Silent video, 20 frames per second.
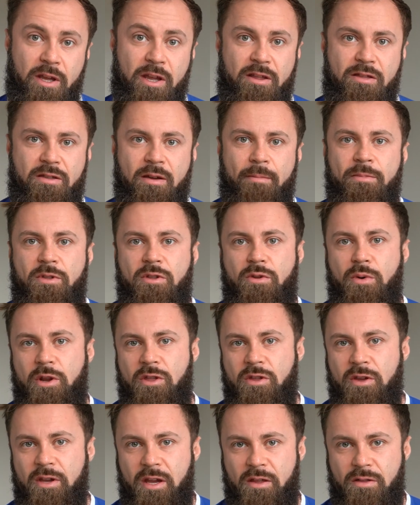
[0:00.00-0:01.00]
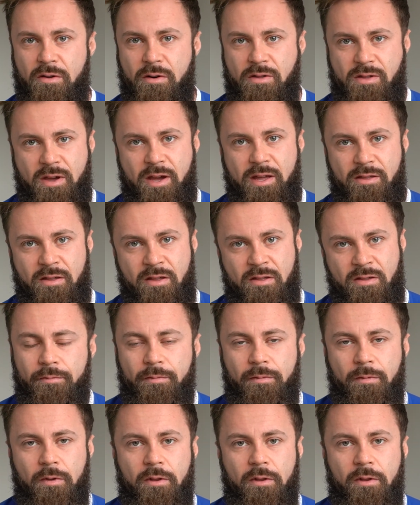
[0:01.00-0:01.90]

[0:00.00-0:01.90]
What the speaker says: is some stretching exercises.